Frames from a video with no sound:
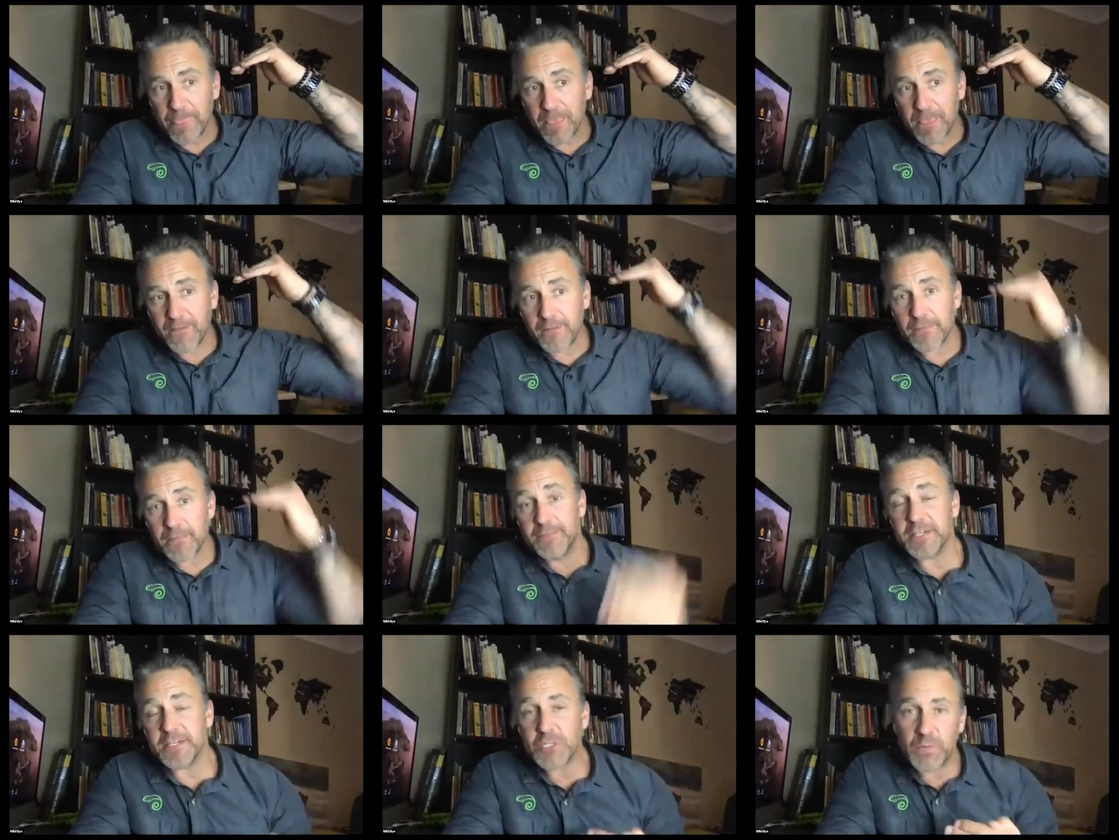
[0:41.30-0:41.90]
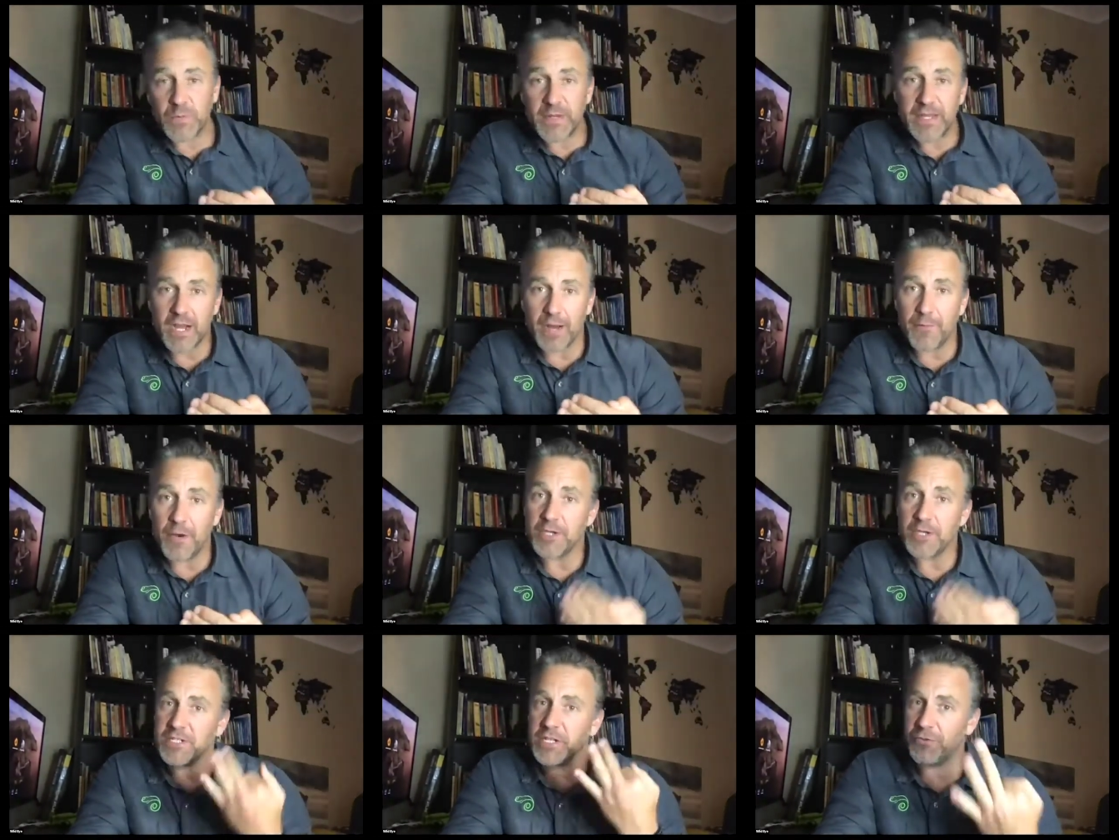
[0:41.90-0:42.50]
this week I'm
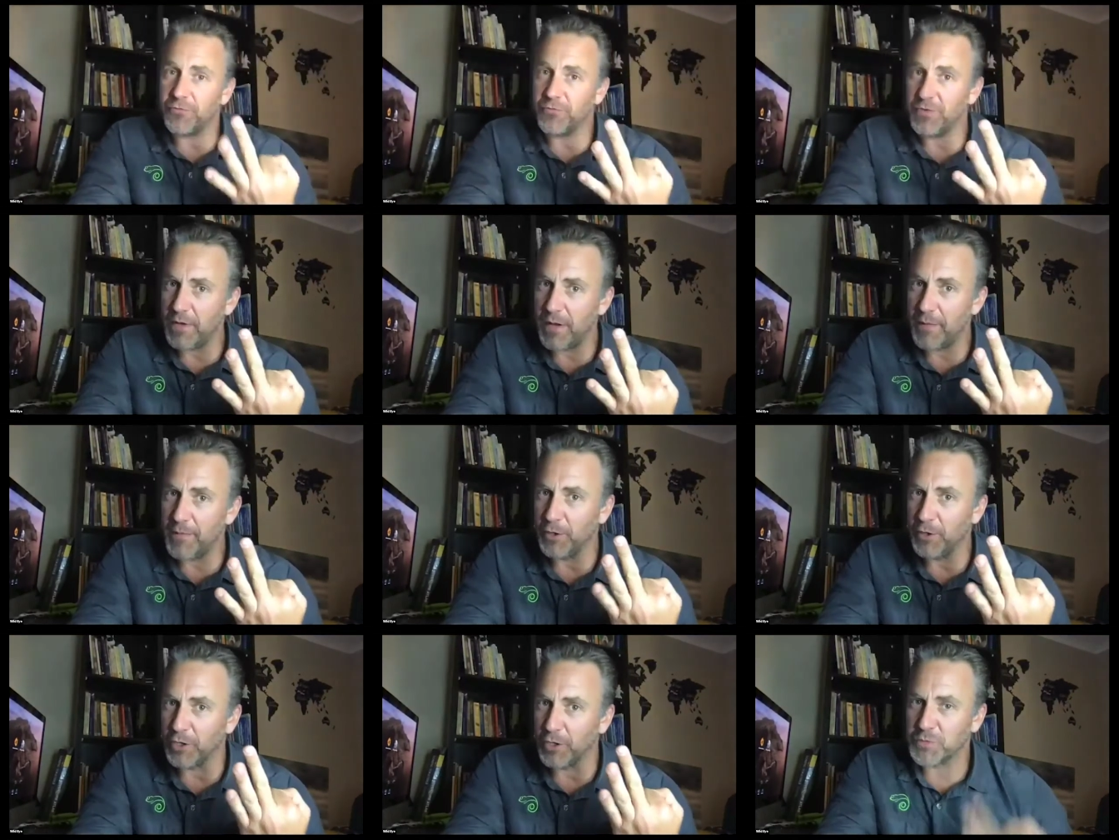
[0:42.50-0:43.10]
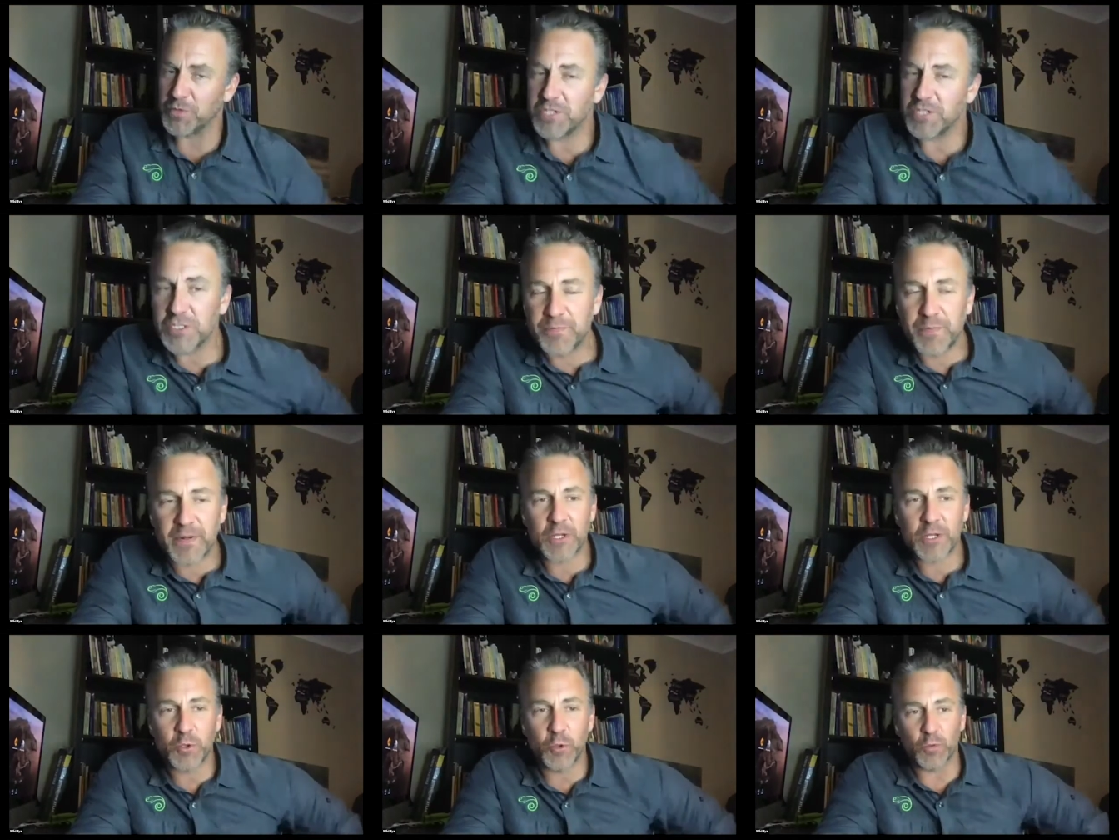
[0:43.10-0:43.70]
hosting three webinars, which is pretty
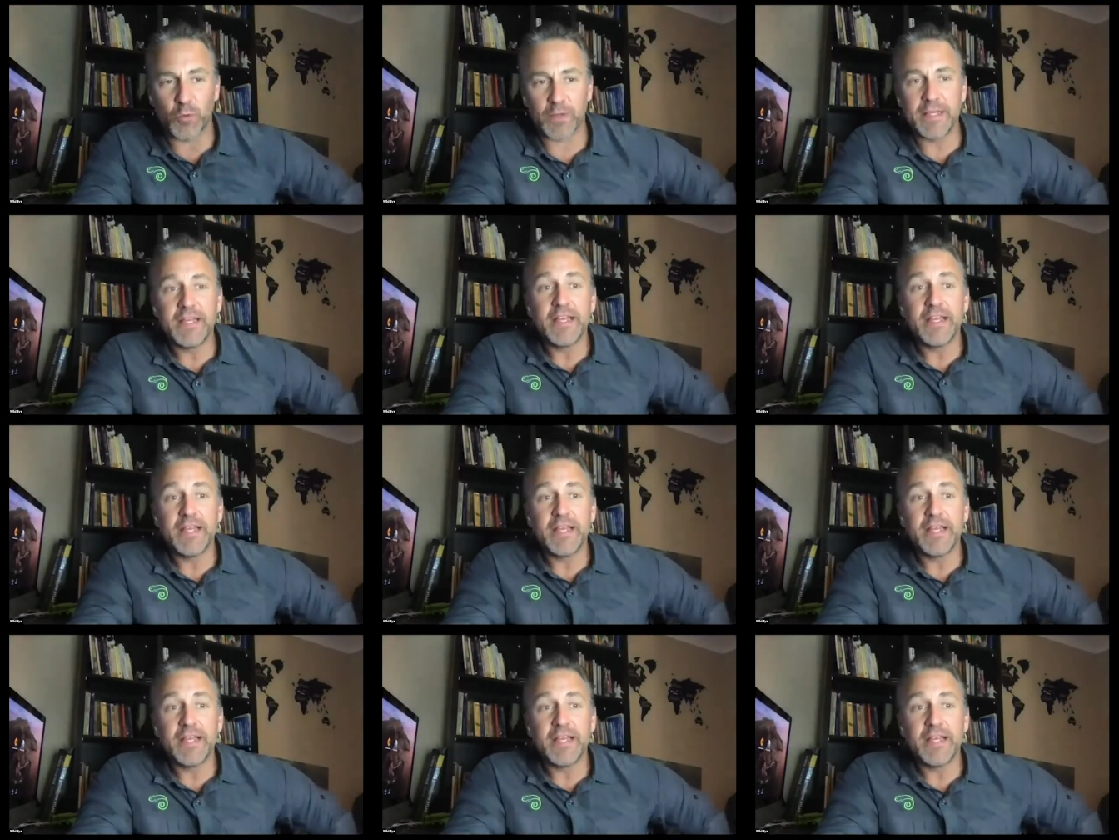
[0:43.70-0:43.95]
cool.